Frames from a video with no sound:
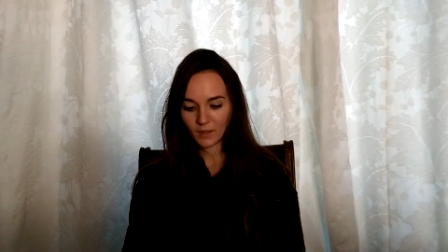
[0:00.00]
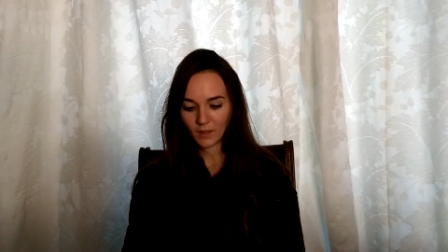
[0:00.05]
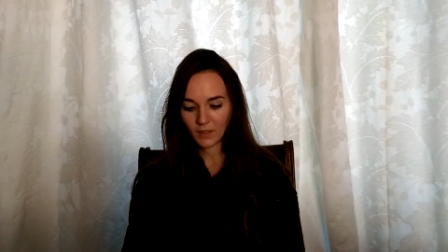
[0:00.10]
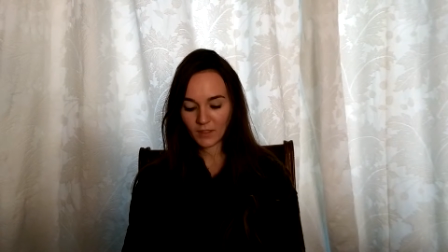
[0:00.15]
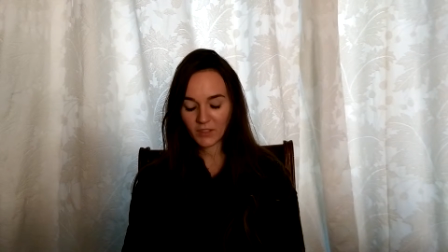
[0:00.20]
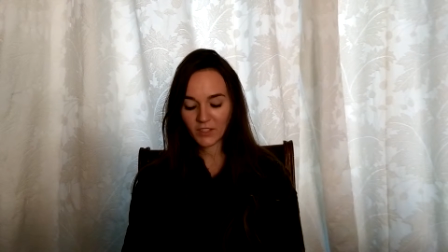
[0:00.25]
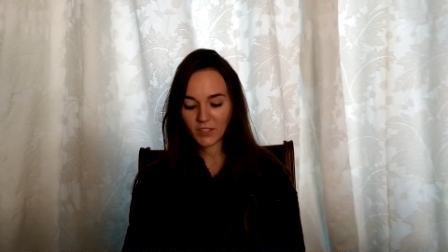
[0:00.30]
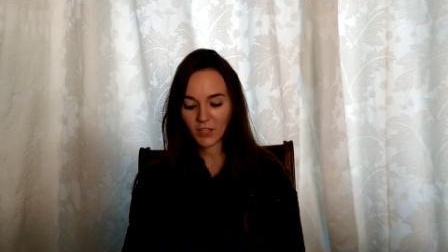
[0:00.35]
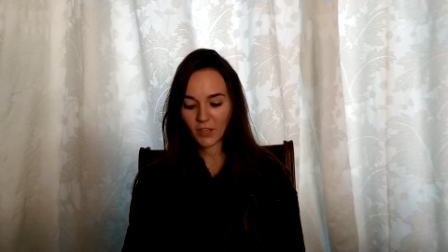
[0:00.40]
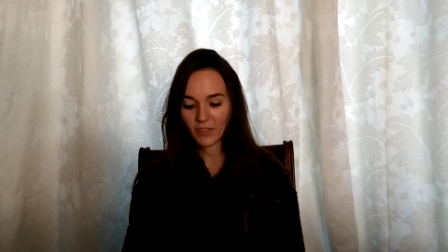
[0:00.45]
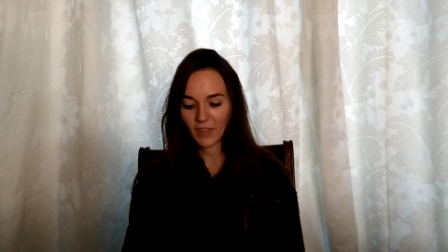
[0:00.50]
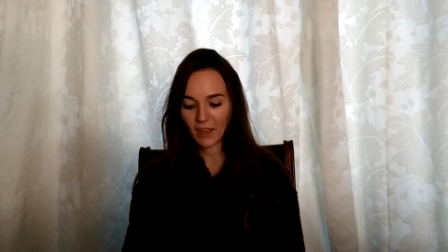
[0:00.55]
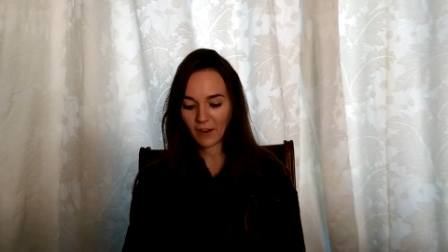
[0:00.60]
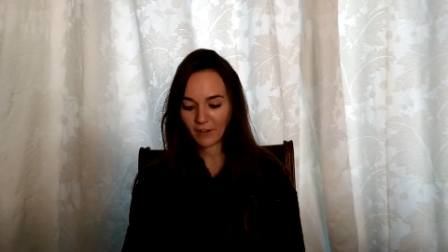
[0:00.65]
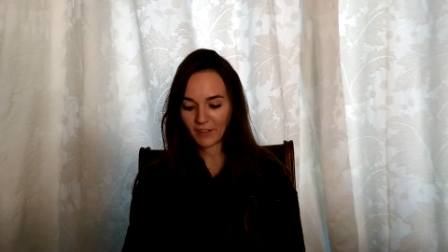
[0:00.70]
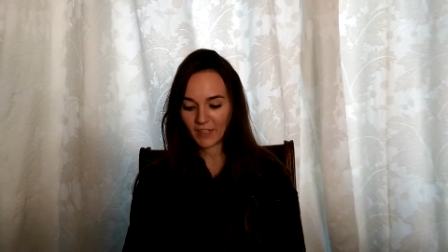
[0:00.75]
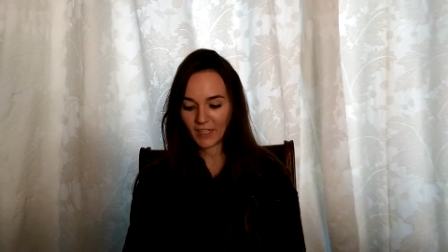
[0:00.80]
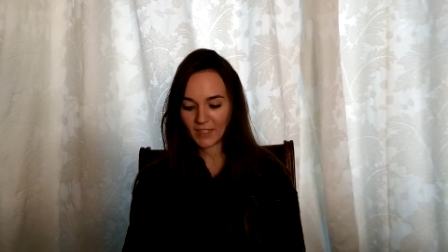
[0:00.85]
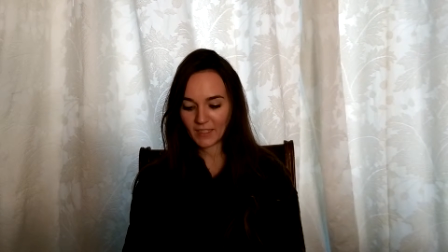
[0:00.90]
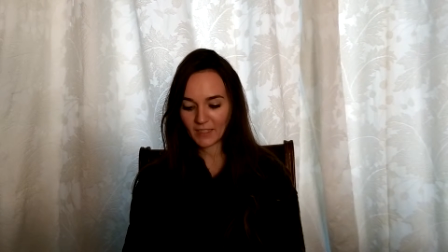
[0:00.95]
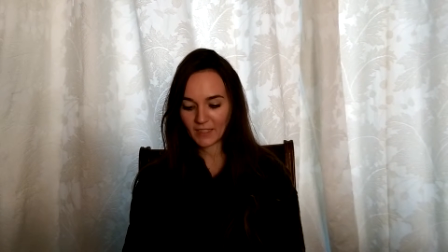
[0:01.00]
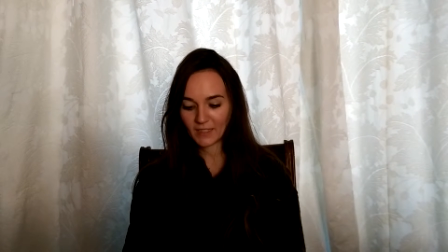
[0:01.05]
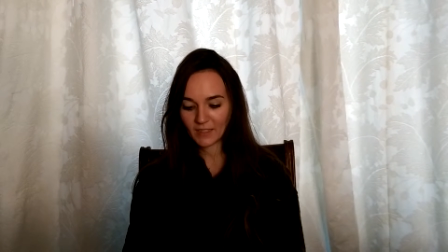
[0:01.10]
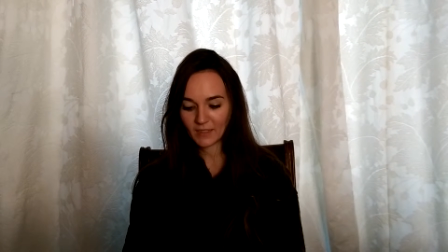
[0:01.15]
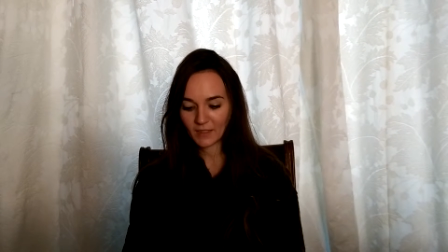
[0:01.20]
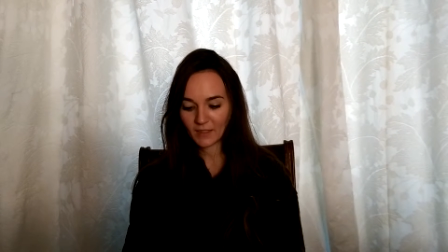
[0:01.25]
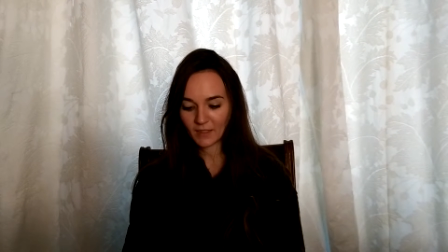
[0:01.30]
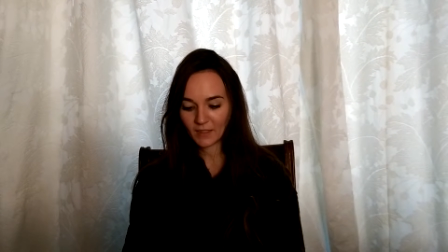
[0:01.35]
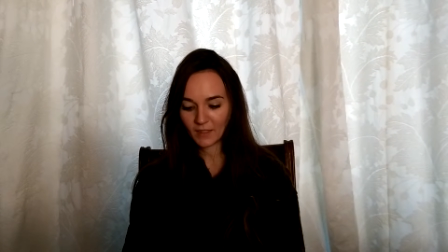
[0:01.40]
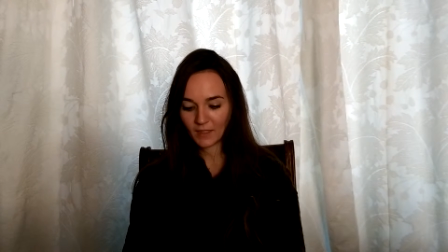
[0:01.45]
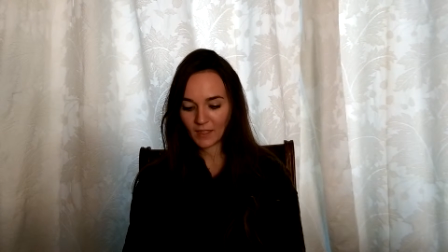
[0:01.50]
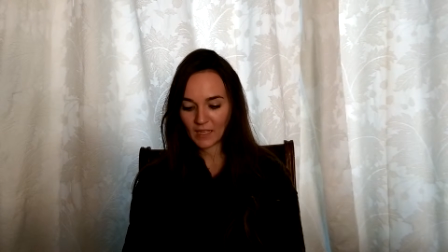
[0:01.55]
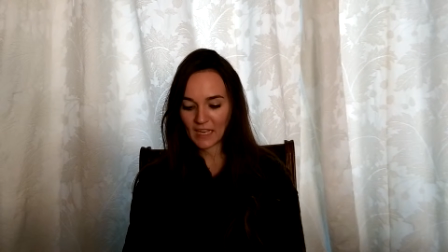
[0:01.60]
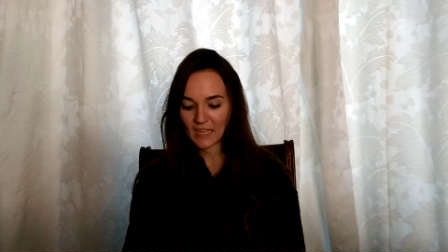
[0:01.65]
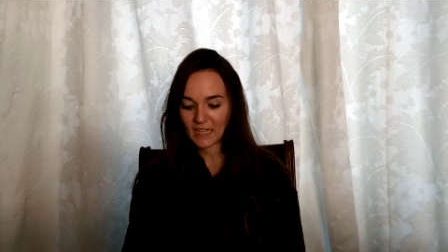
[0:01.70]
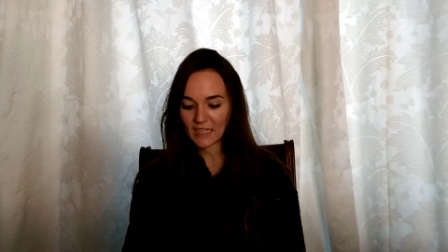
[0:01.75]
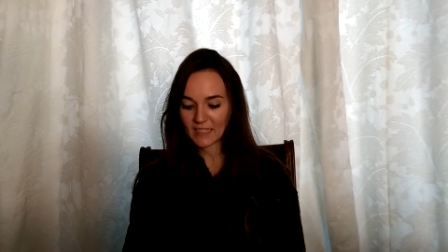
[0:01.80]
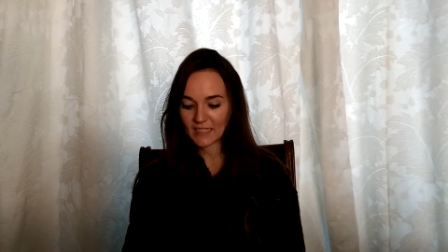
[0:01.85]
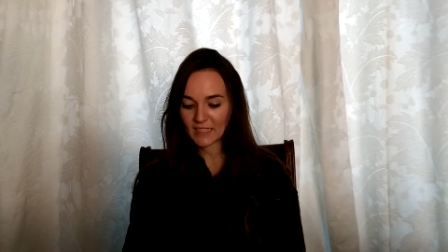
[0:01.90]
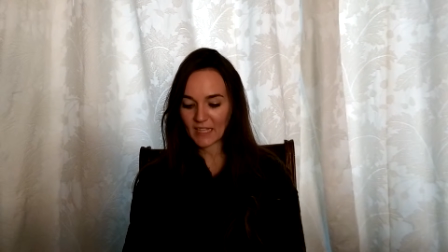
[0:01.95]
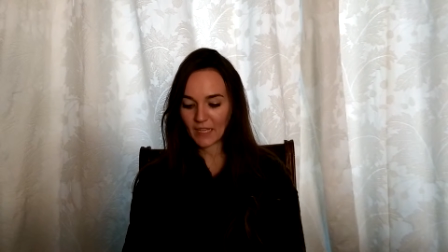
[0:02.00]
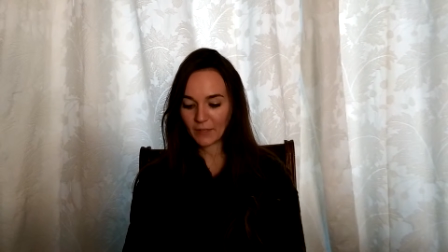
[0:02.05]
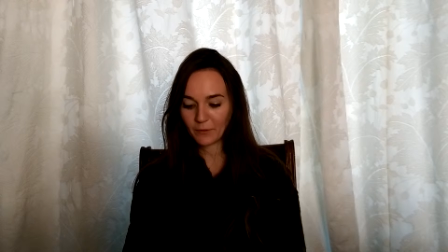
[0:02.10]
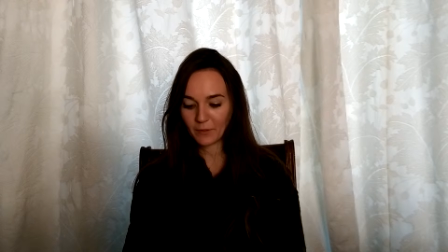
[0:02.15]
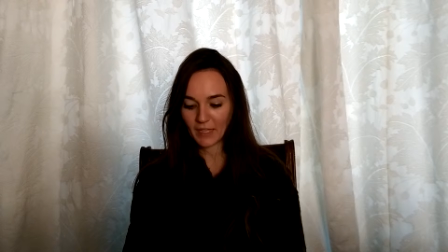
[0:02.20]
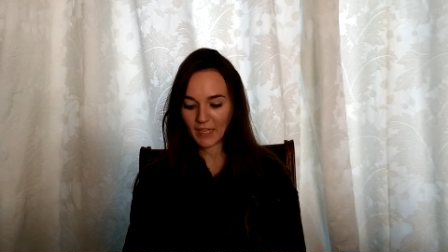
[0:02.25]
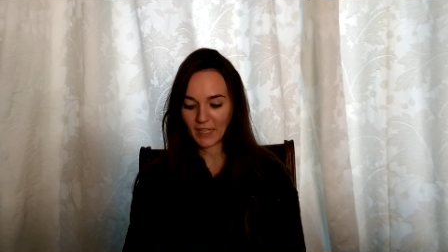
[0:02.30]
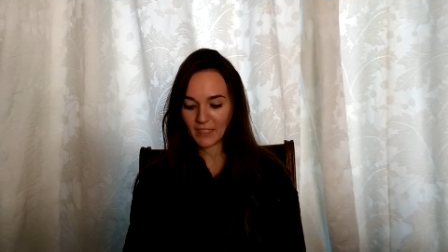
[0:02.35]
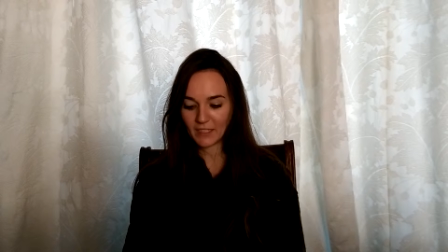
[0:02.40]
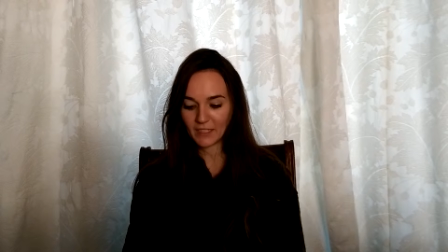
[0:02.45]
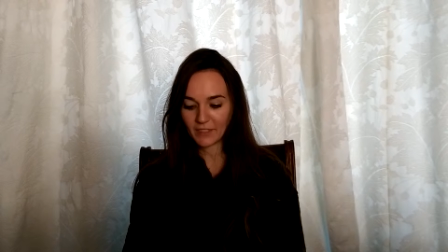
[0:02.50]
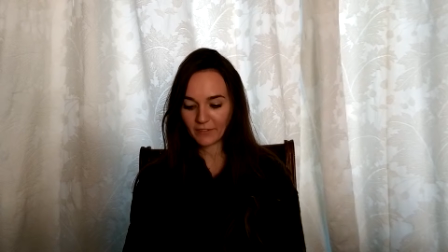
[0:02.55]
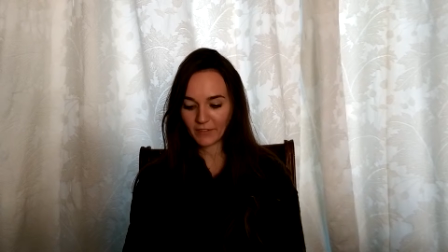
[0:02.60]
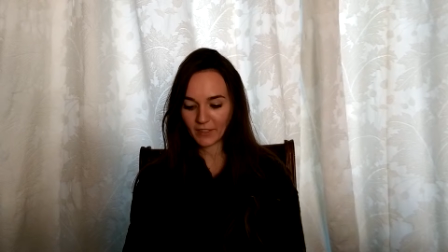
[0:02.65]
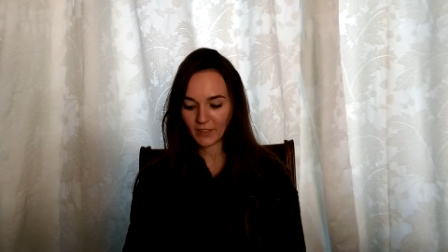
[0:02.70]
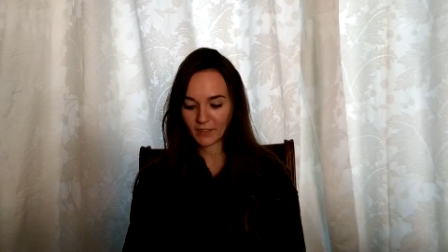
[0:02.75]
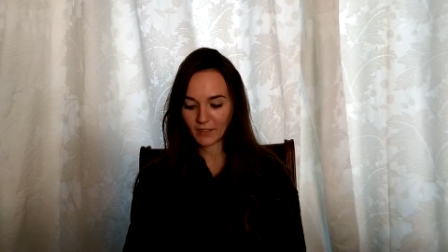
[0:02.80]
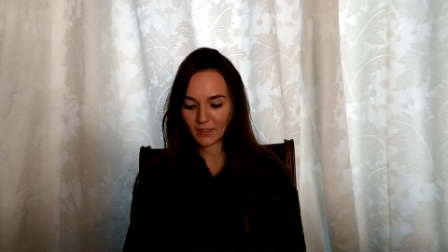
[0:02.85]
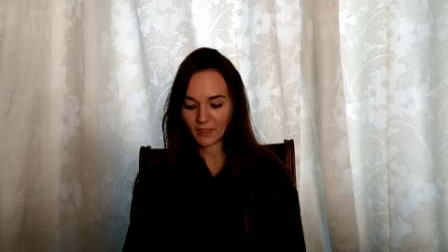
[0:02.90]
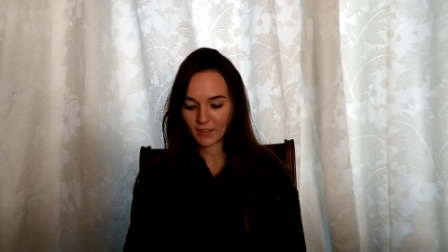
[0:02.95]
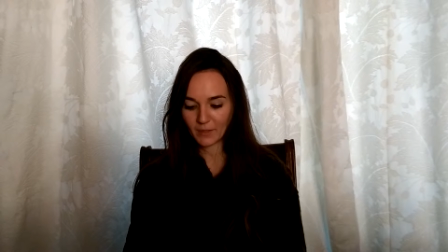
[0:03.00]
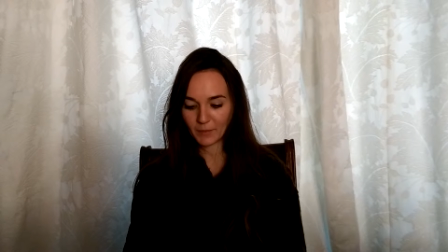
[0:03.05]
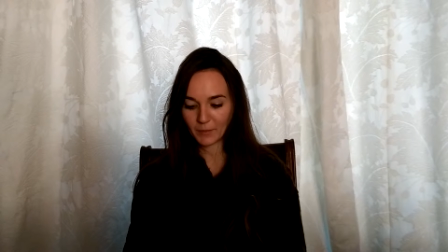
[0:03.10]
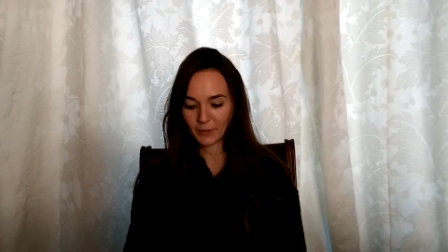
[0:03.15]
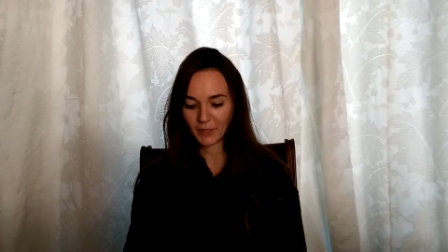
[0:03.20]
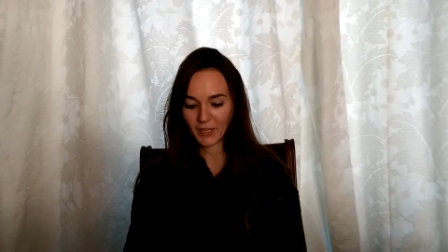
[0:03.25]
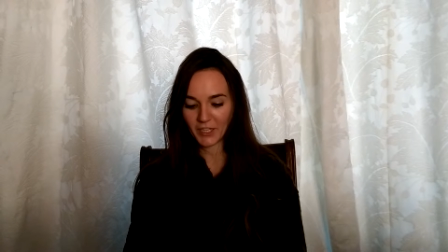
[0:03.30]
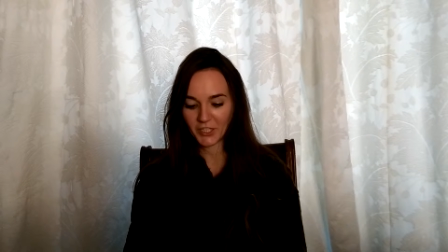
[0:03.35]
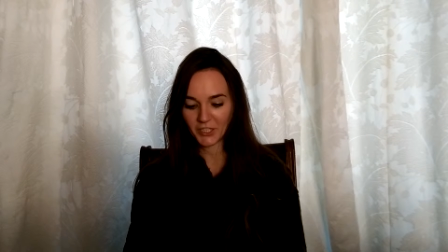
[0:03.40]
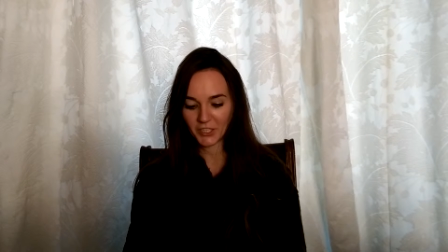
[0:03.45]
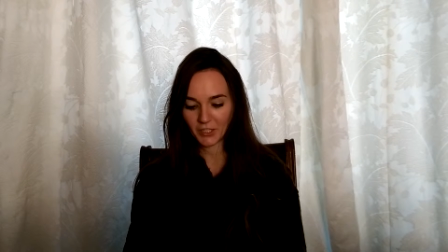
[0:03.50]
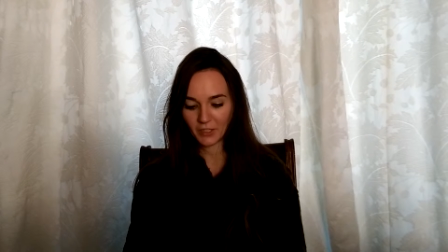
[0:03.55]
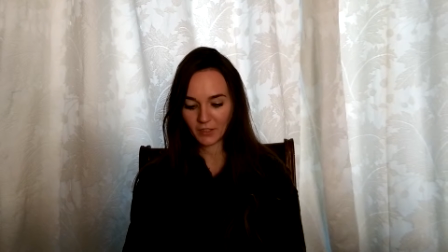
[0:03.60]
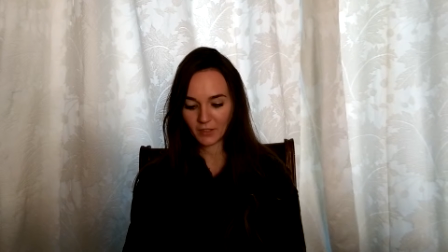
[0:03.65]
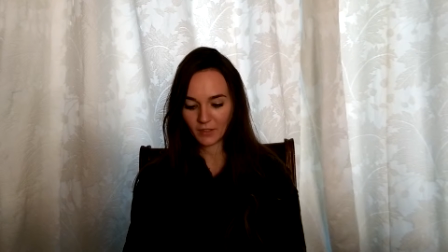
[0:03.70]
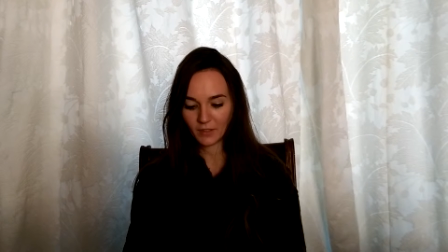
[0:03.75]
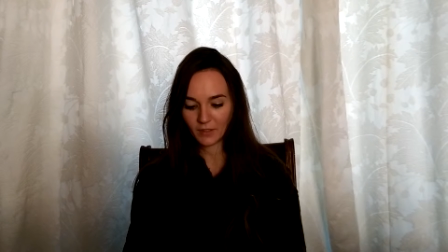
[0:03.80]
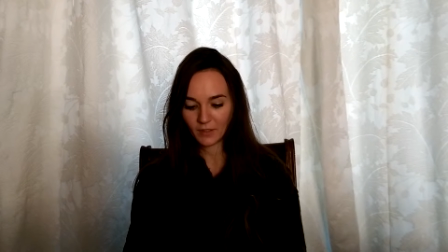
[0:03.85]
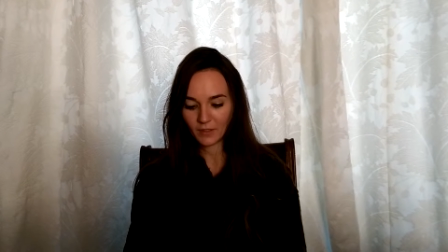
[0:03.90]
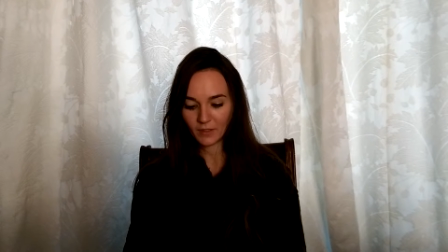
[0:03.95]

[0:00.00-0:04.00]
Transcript: "And so there it is," he said with a hint of exasperation.